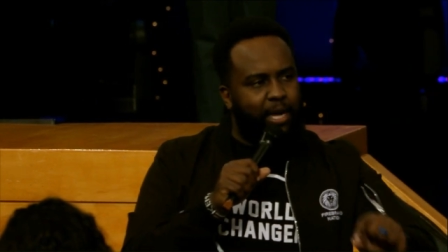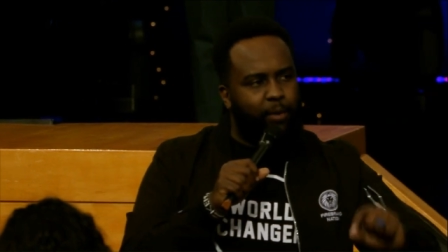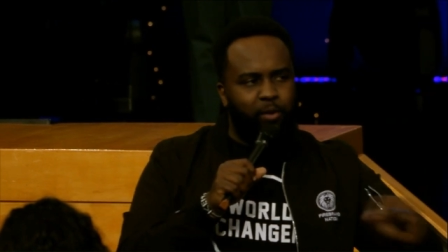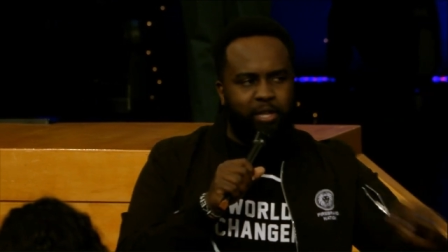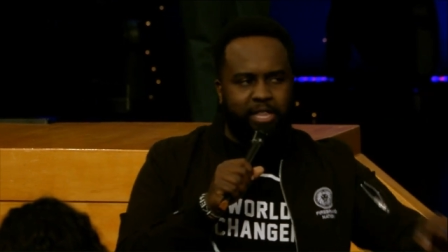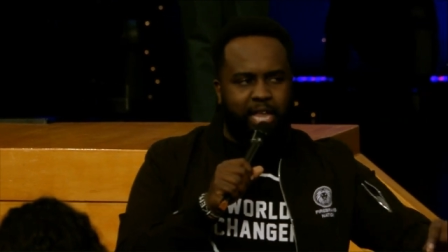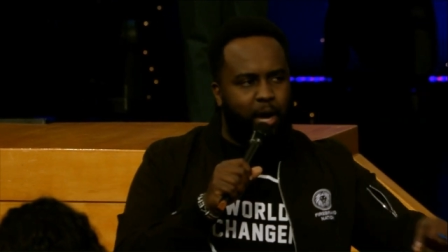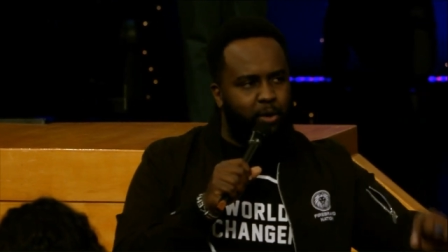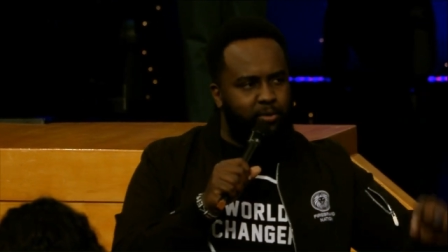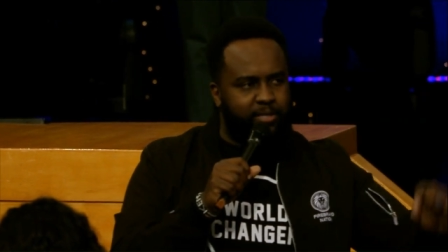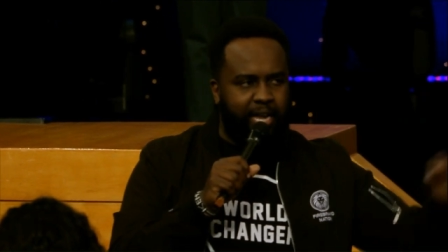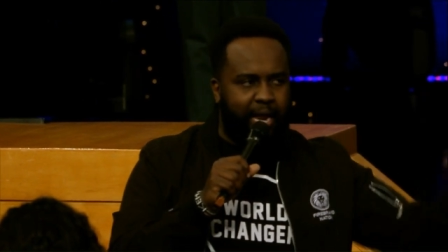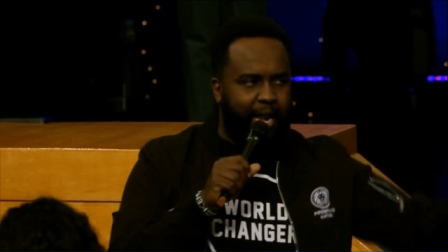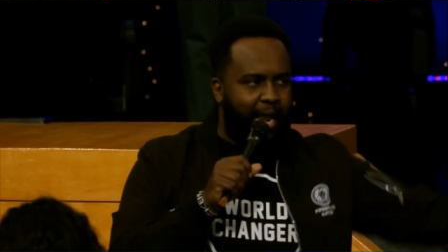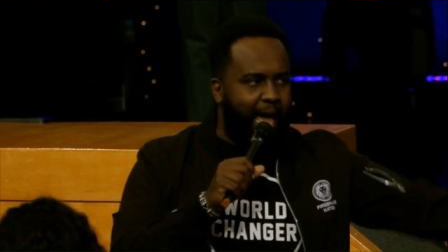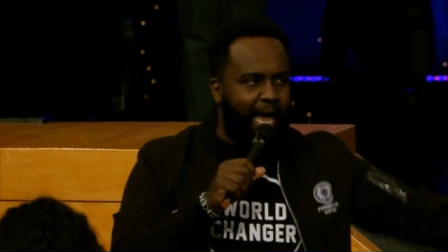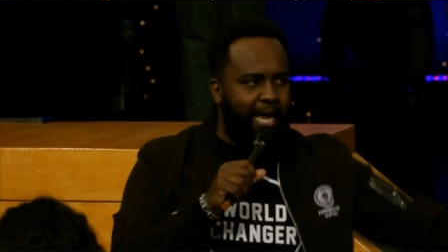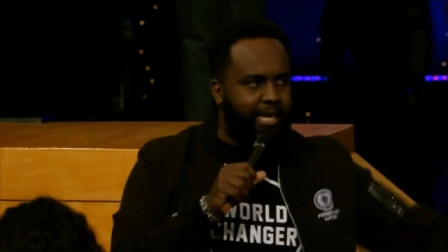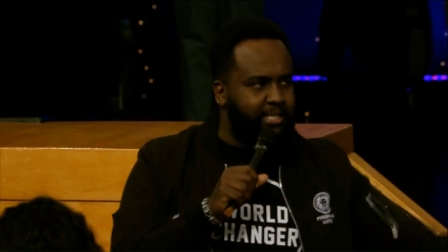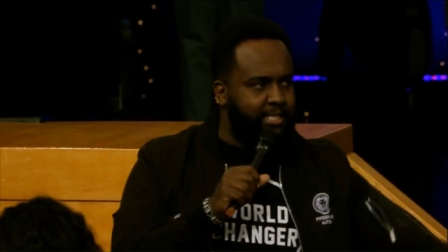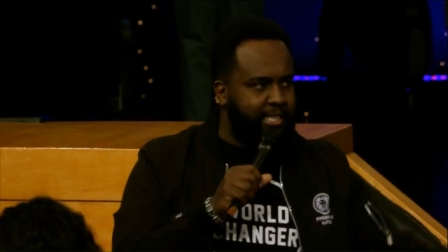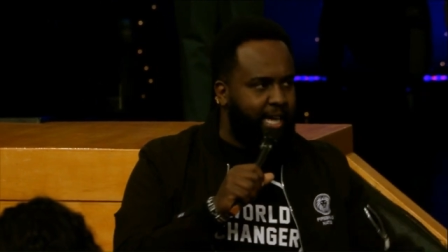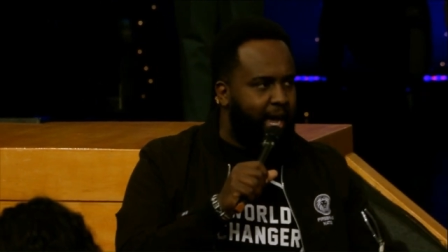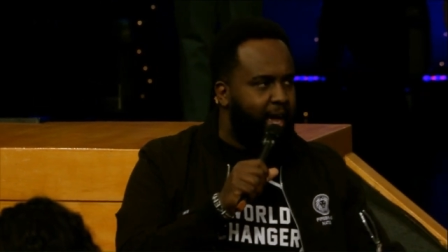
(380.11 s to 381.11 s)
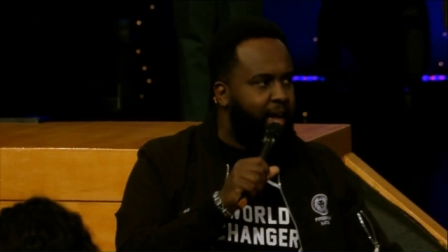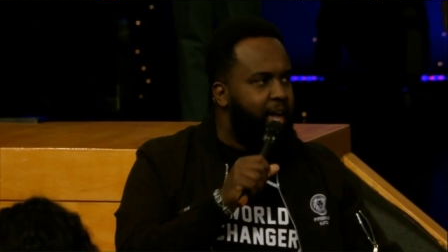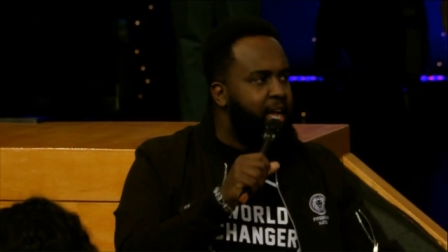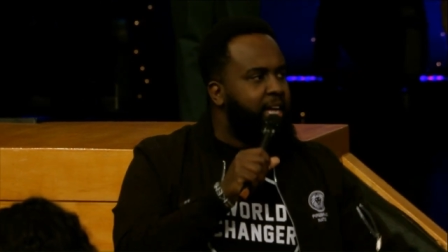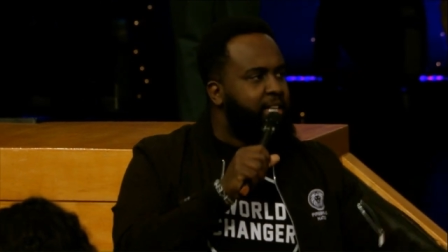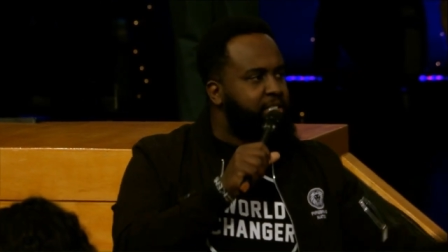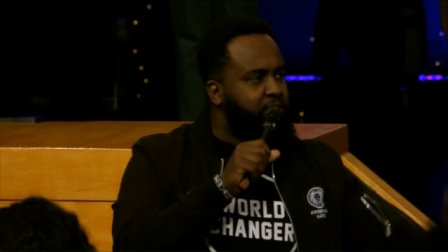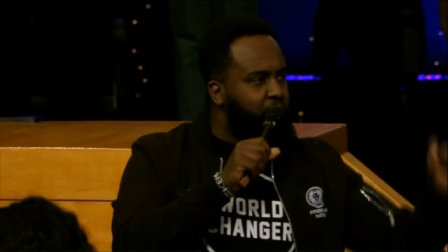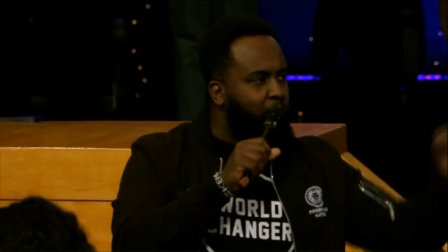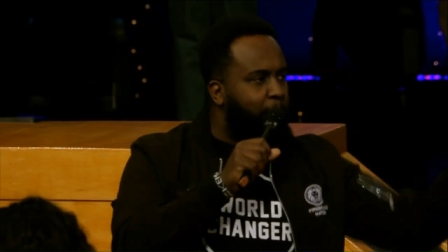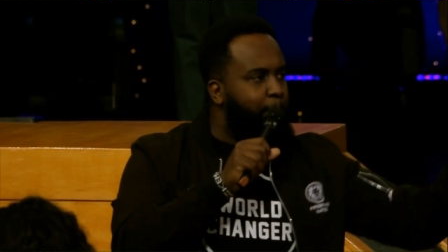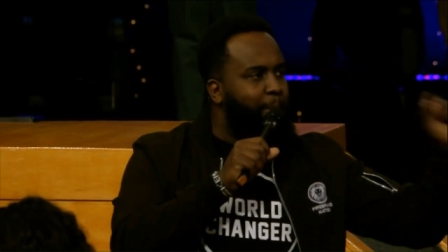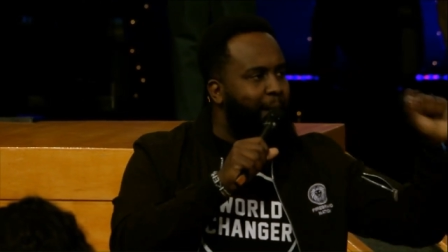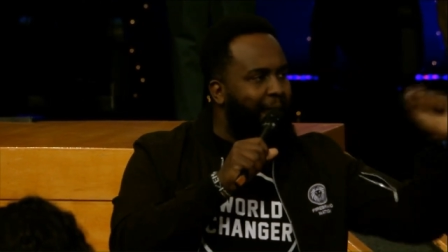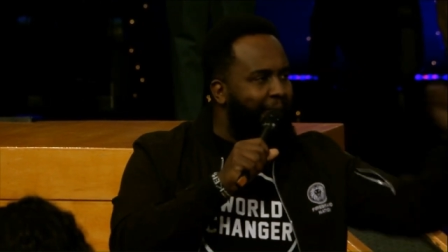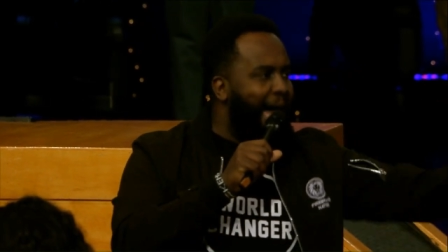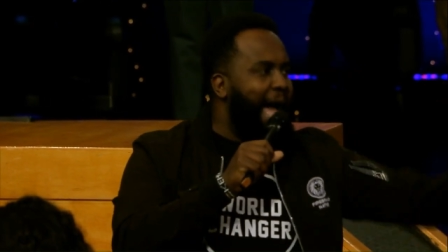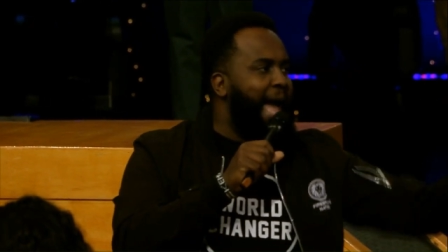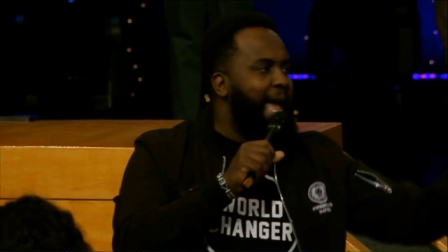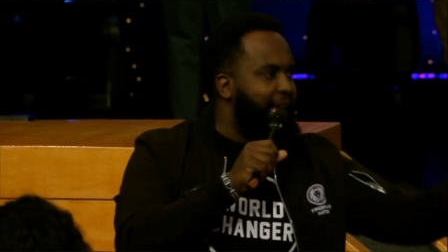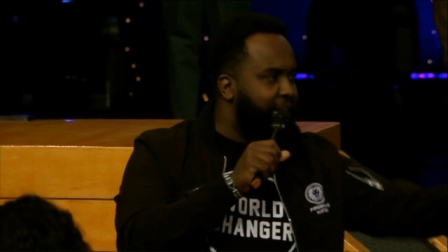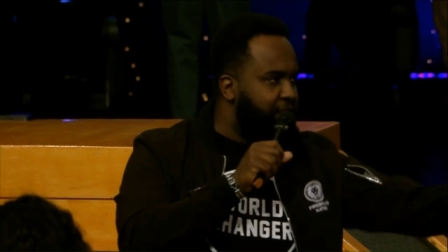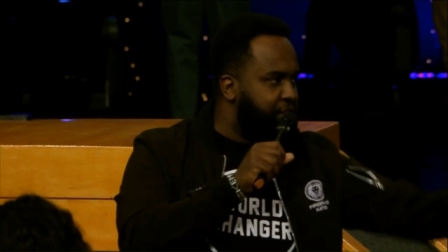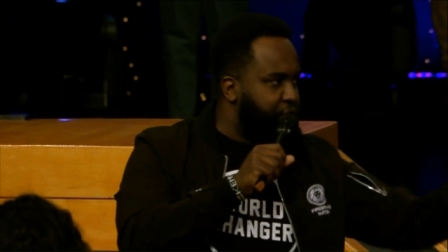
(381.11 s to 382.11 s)
without Elijah. Stop
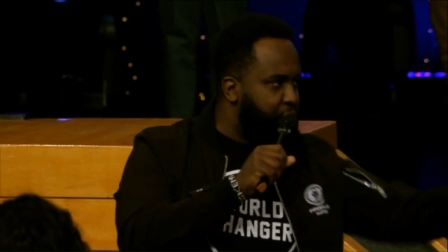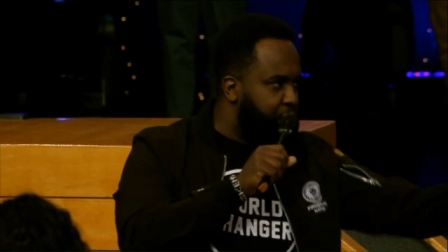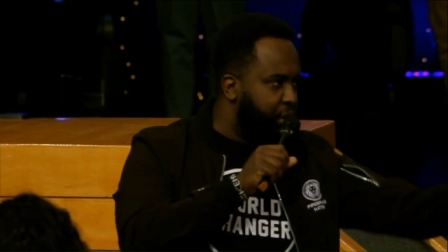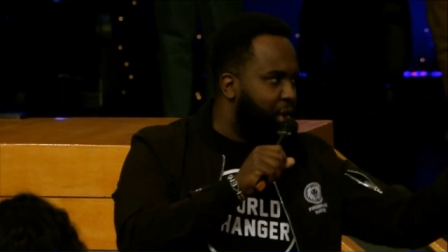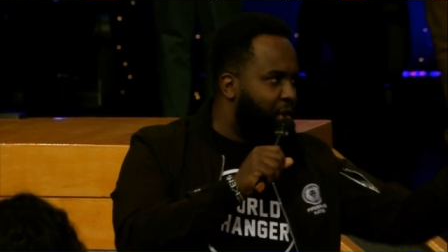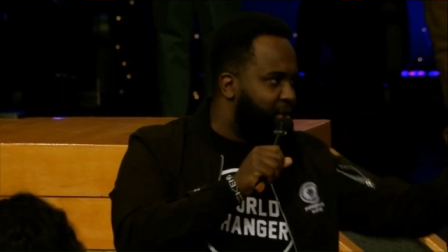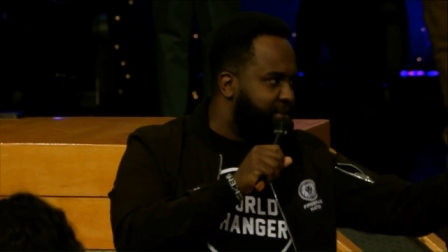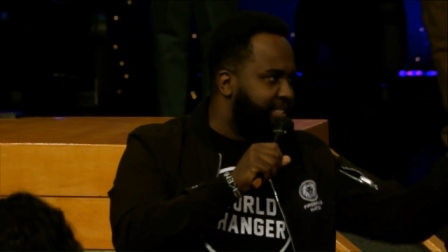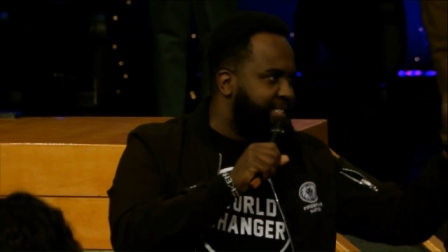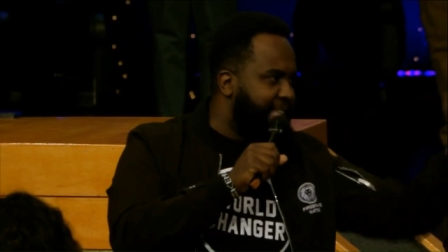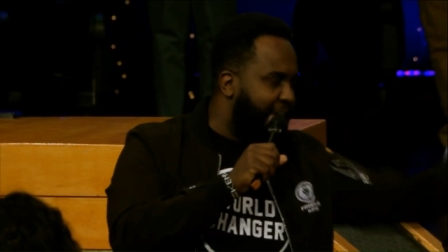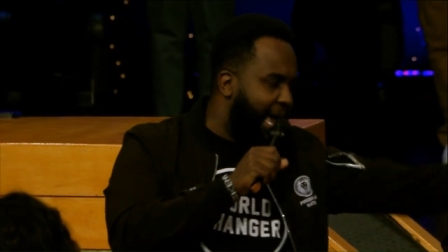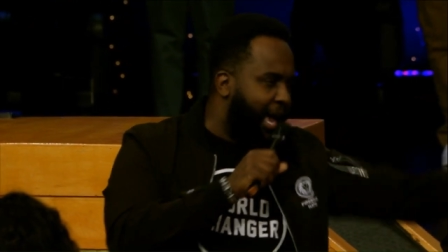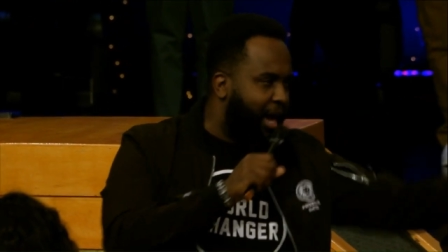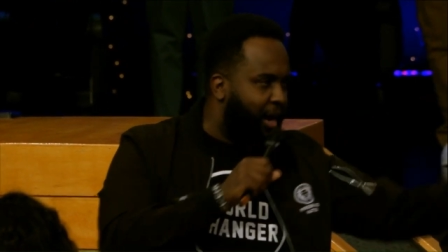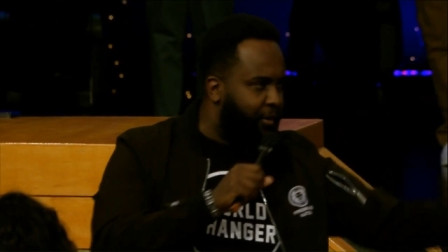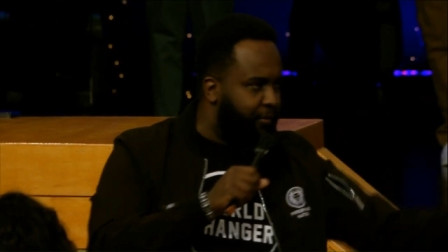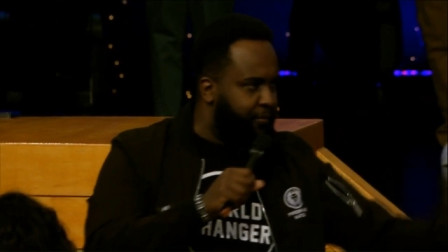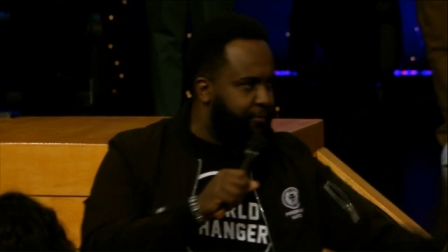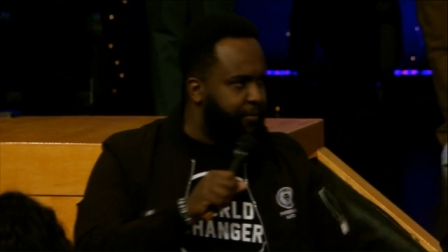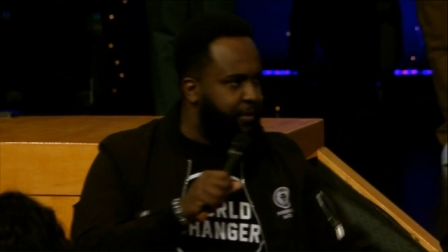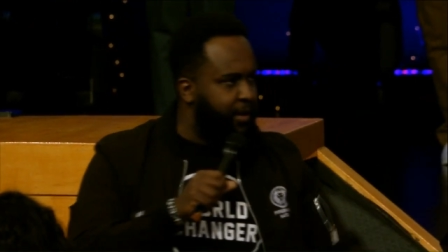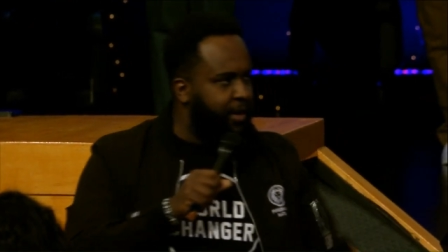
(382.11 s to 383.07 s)
lying to yourself.